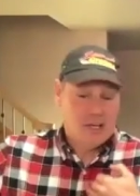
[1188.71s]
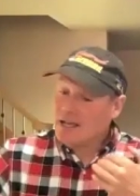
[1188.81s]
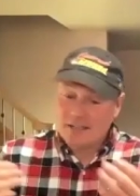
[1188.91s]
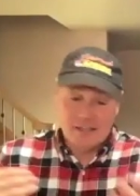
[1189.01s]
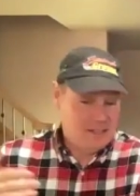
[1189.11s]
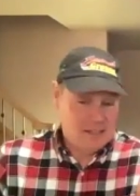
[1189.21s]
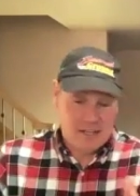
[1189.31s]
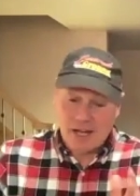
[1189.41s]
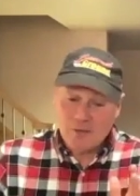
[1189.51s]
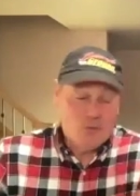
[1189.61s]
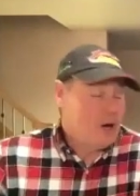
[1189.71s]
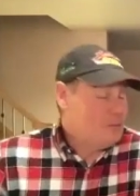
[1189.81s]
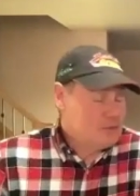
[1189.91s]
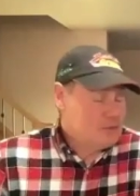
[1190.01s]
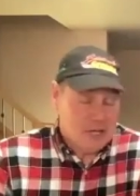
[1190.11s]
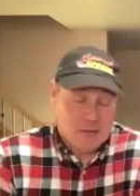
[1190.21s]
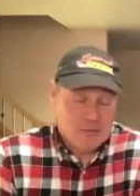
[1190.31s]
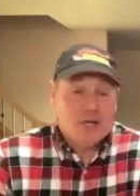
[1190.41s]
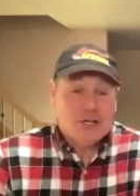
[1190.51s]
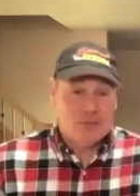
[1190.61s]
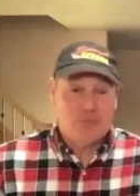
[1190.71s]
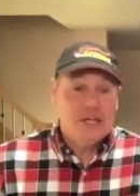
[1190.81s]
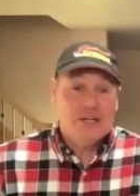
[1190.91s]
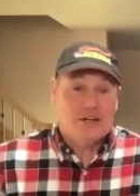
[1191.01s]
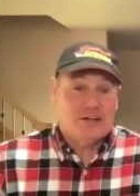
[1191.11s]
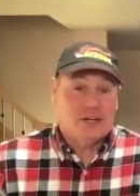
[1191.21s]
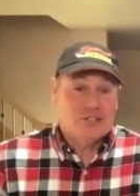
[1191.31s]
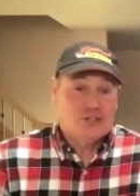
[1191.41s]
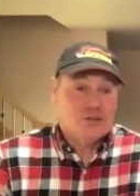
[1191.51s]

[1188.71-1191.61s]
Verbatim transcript: I, I'm lucky to be here.